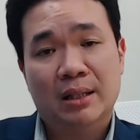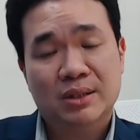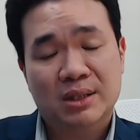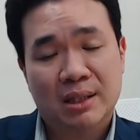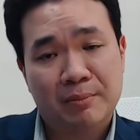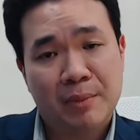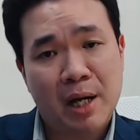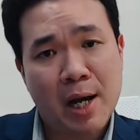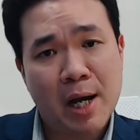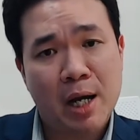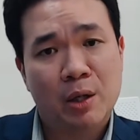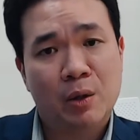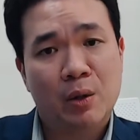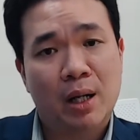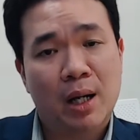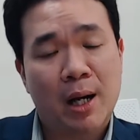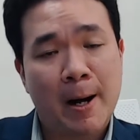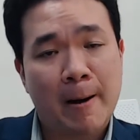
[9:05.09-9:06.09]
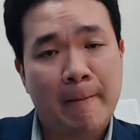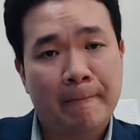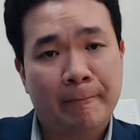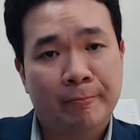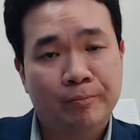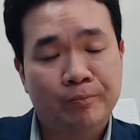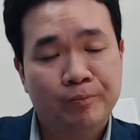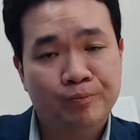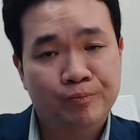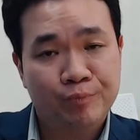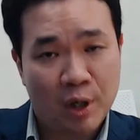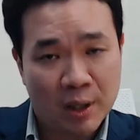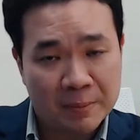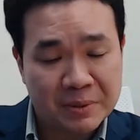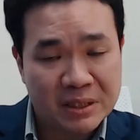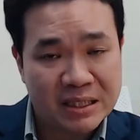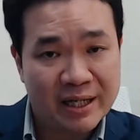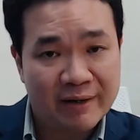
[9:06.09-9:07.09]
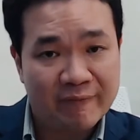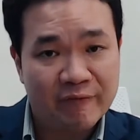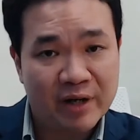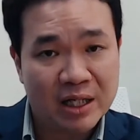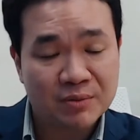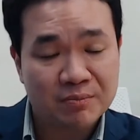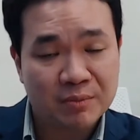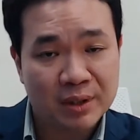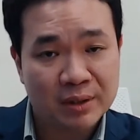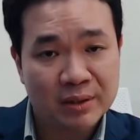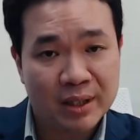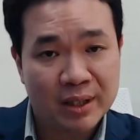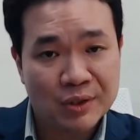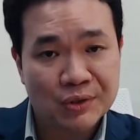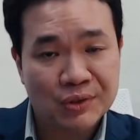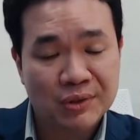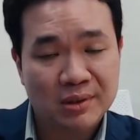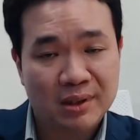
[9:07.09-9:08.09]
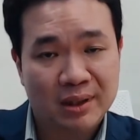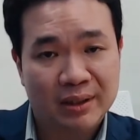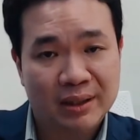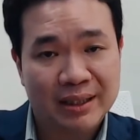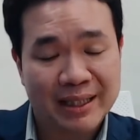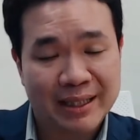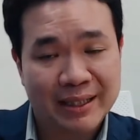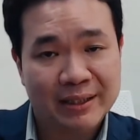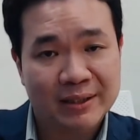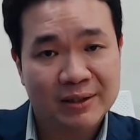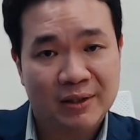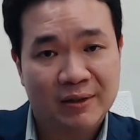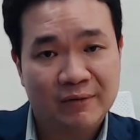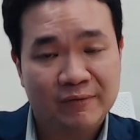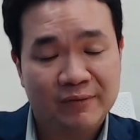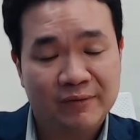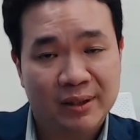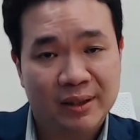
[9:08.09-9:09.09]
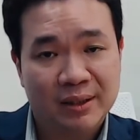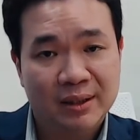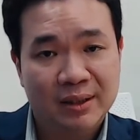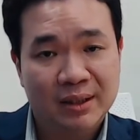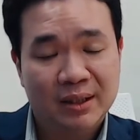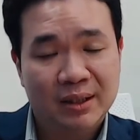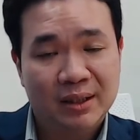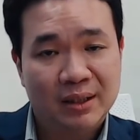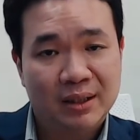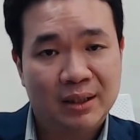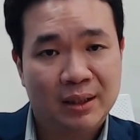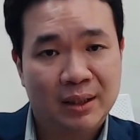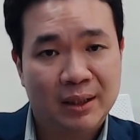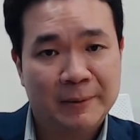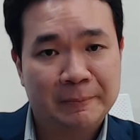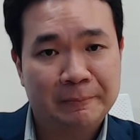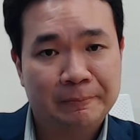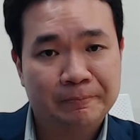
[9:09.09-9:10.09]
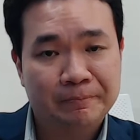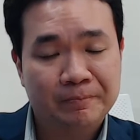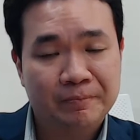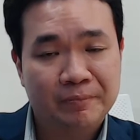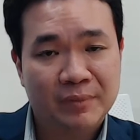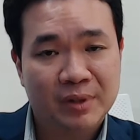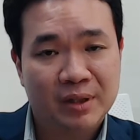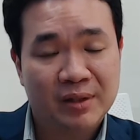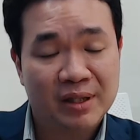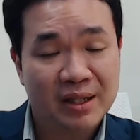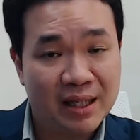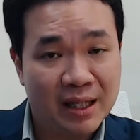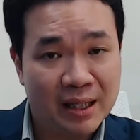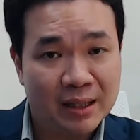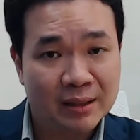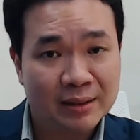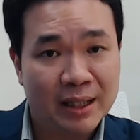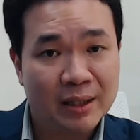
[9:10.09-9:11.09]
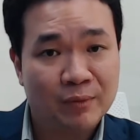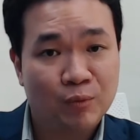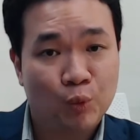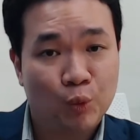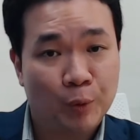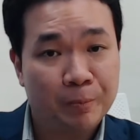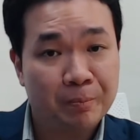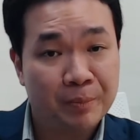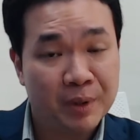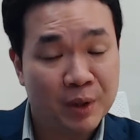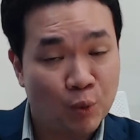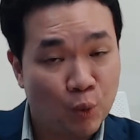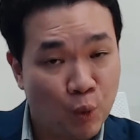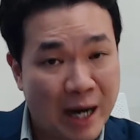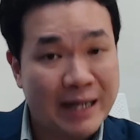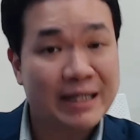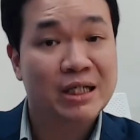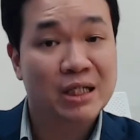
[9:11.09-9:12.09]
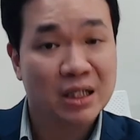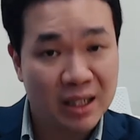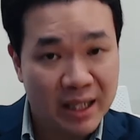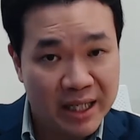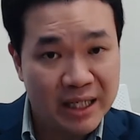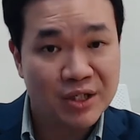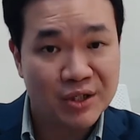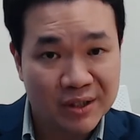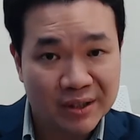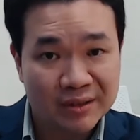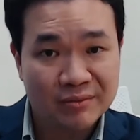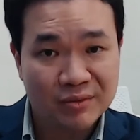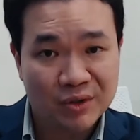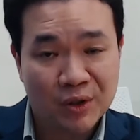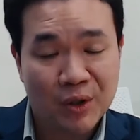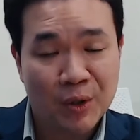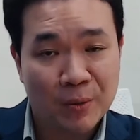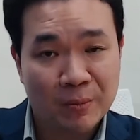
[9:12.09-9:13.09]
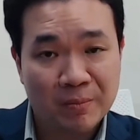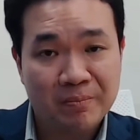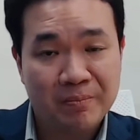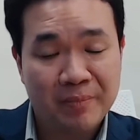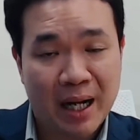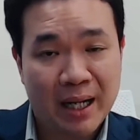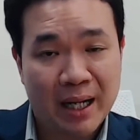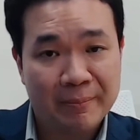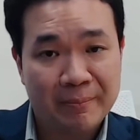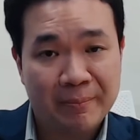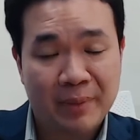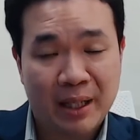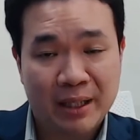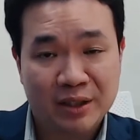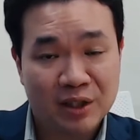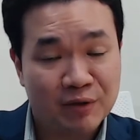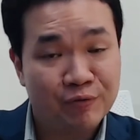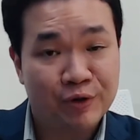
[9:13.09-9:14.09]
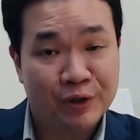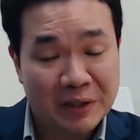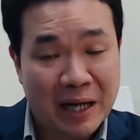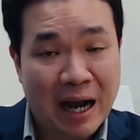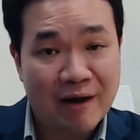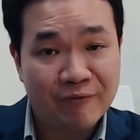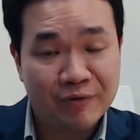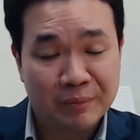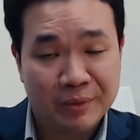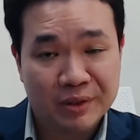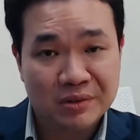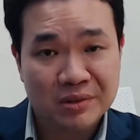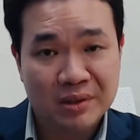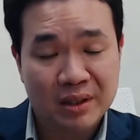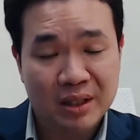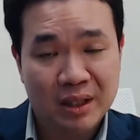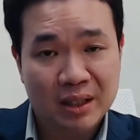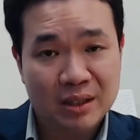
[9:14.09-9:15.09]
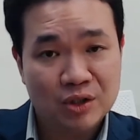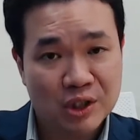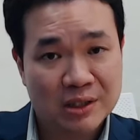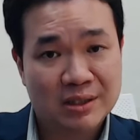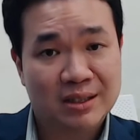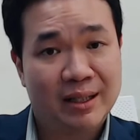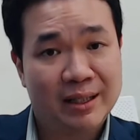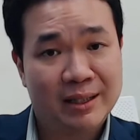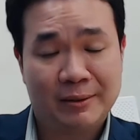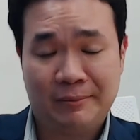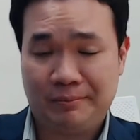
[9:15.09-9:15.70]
somehow um, property investment is a kind of uh, um, the thing that would be regulated, you know, by by different governments, just like